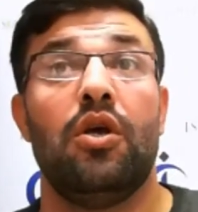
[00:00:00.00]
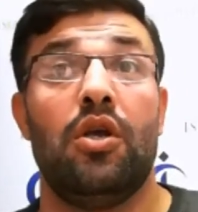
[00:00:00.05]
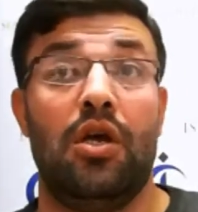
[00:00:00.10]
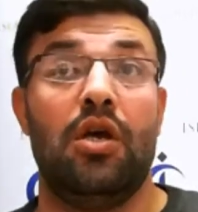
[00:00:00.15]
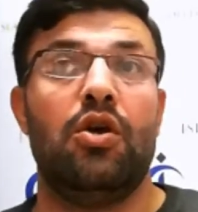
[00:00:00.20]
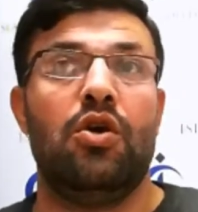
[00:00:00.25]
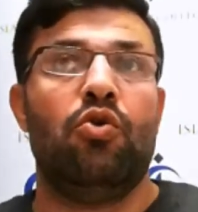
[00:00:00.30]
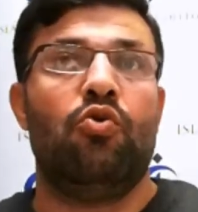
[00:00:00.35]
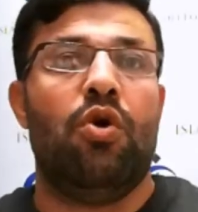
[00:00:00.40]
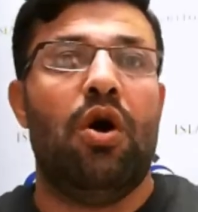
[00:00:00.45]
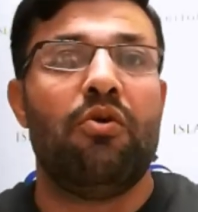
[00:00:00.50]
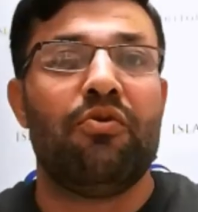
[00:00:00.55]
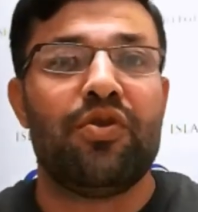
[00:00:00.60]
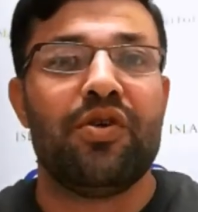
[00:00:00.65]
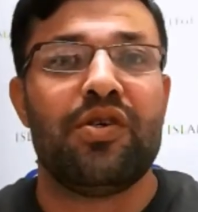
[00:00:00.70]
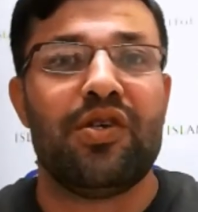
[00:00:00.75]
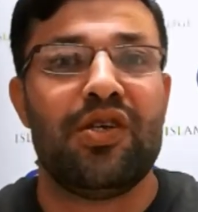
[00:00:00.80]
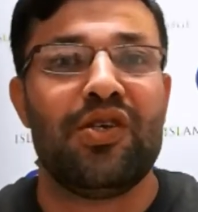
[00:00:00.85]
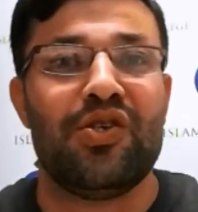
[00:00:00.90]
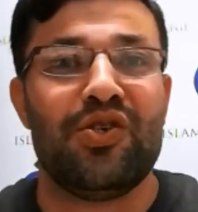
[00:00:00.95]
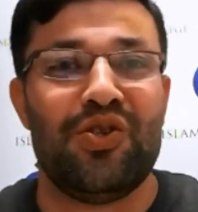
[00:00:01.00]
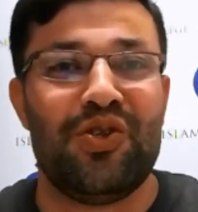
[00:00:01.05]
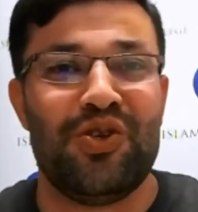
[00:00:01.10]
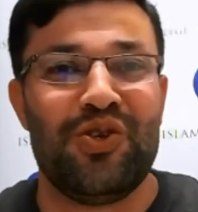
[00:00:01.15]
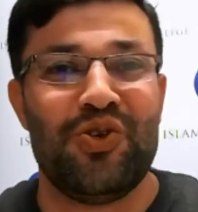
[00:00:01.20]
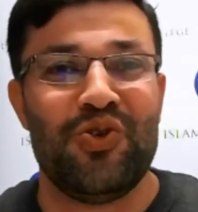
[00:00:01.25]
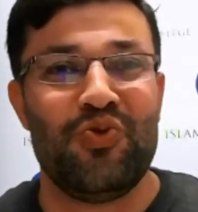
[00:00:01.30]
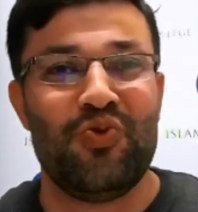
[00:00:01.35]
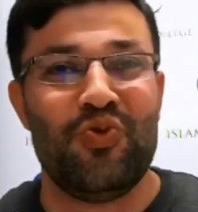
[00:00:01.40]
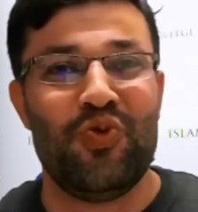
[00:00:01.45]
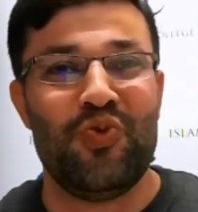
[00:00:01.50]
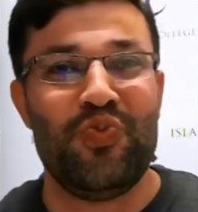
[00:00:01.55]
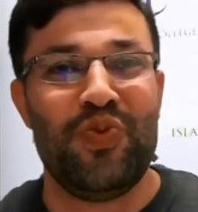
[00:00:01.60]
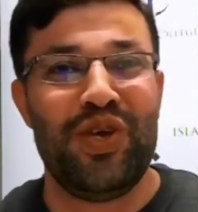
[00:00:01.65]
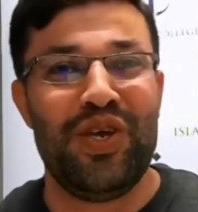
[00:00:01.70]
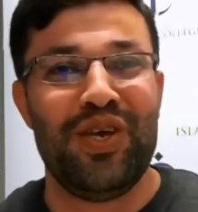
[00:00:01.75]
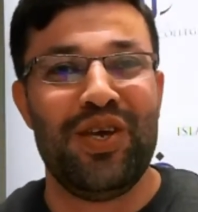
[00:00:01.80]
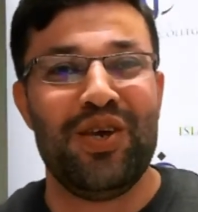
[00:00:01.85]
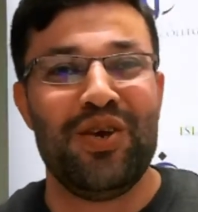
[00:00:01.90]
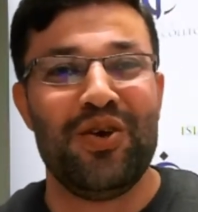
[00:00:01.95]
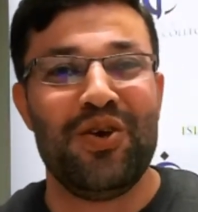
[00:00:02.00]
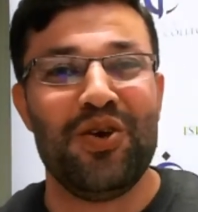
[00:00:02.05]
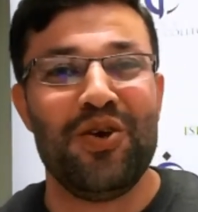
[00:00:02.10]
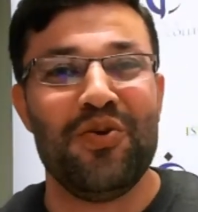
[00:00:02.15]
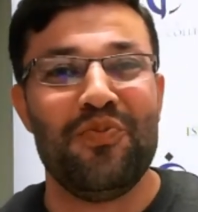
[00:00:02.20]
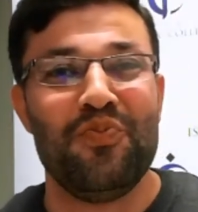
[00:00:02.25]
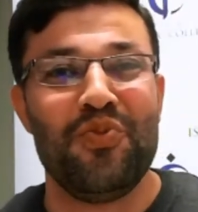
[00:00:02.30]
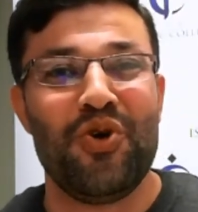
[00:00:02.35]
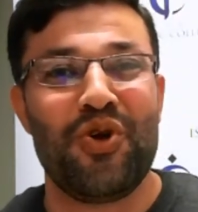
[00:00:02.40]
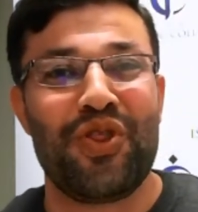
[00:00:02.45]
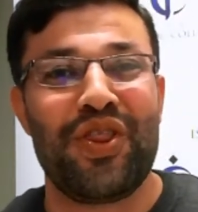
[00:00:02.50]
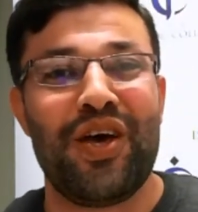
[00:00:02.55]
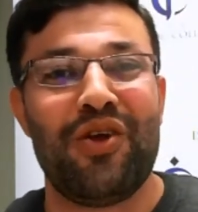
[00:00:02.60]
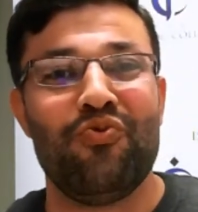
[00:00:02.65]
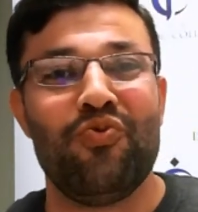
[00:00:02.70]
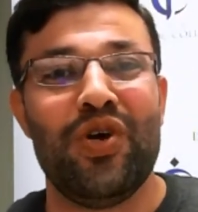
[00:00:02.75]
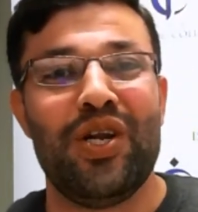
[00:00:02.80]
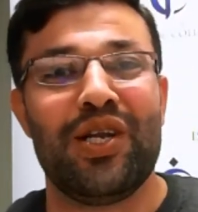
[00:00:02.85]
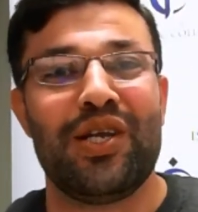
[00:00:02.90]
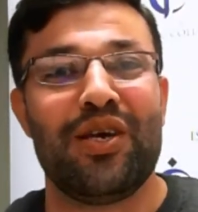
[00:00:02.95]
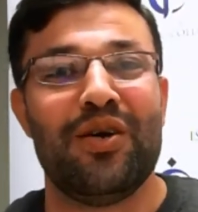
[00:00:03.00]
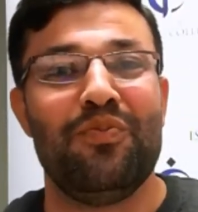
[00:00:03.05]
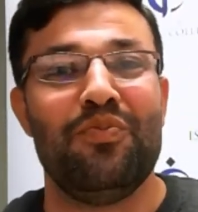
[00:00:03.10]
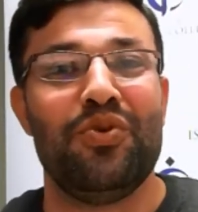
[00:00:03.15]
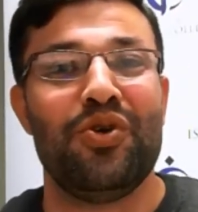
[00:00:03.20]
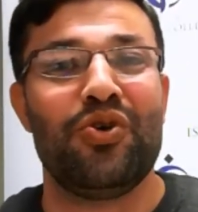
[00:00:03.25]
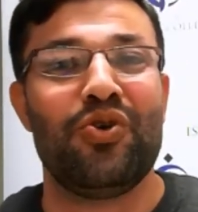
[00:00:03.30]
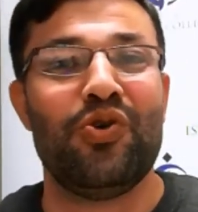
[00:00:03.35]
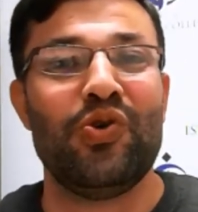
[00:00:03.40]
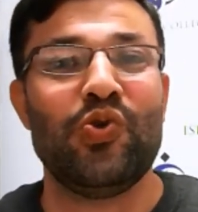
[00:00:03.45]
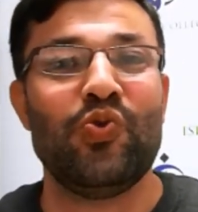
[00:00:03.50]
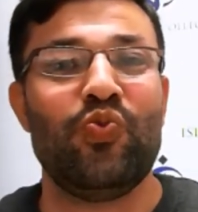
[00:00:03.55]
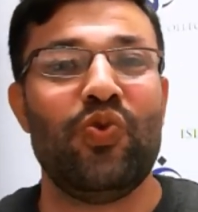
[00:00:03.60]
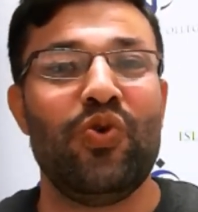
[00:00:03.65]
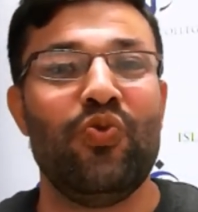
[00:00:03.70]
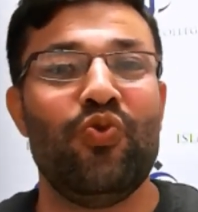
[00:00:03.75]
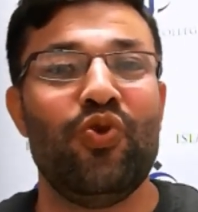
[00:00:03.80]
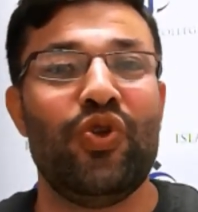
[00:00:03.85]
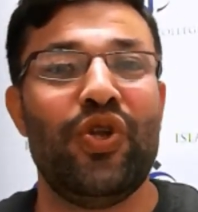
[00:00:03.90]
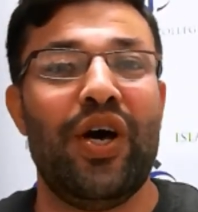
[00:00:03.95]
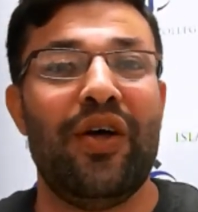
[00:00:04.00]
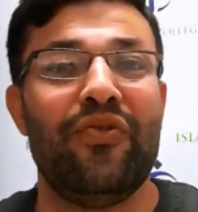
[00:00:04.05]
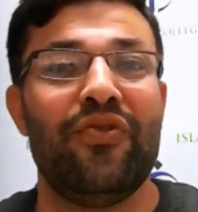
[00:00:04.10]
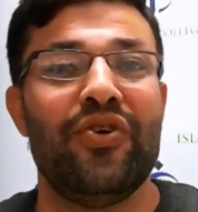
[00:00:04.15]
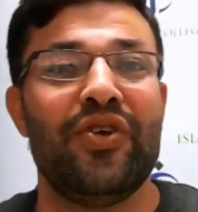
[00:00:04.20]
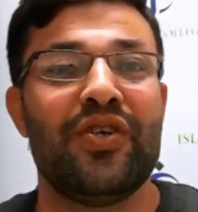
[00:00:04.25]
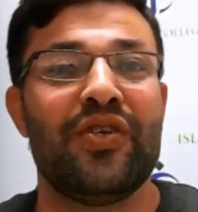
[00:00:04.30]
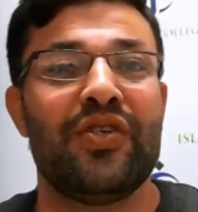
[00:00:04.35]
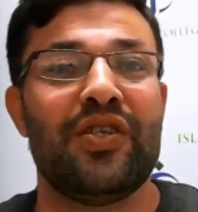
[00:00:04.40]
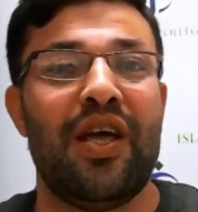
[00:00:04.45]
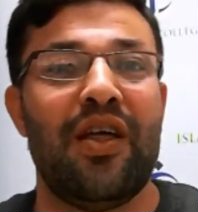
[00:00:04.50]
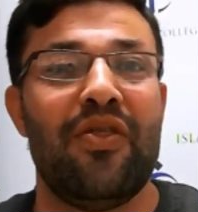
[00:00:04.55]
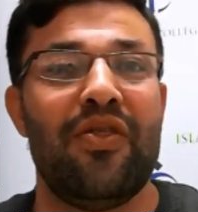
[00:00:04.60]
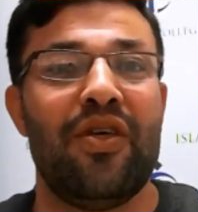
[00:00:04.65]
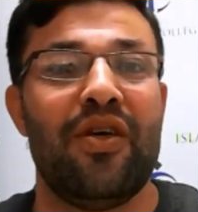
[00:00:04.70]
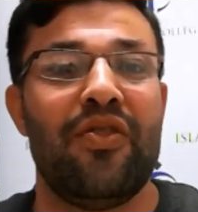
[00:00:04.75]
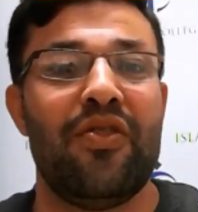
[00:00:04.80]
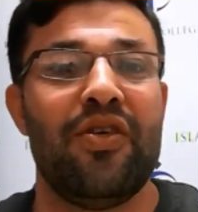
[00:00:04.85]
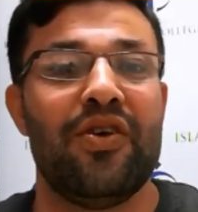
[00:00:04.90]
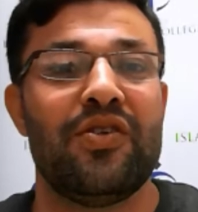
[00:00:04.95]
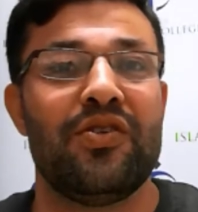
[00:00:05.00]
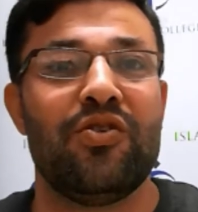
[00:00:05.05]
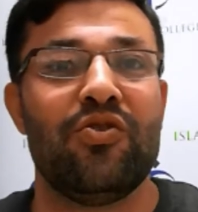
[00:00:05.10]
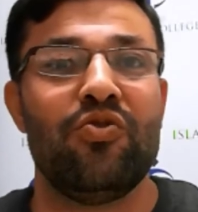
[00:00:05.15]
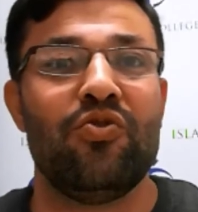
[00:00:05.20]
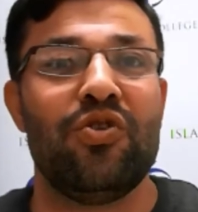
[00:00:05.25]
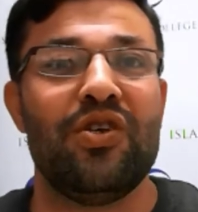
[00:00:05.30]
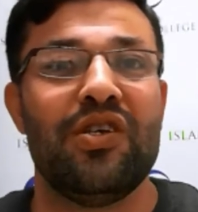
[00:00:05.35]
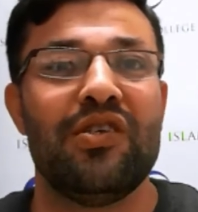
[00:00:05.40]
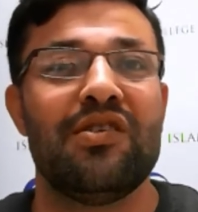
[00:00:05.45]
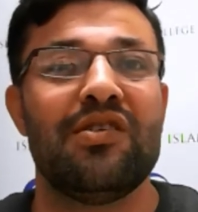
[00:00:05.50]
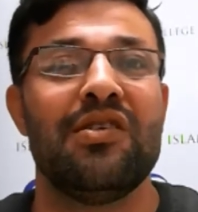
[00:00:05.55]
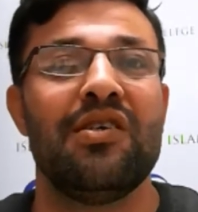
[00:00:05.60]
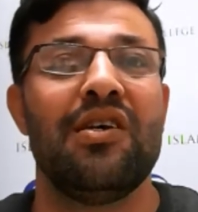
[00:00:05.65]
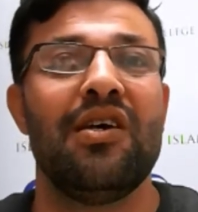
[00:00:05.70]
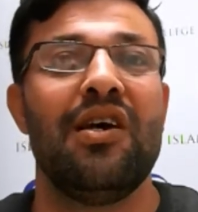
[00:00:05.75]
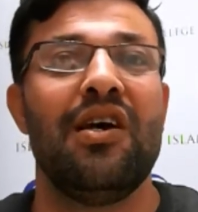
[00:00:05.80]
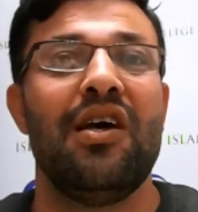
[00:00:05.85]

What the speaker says: Yeah. Well, this would be more than welcome, because we would understand that the students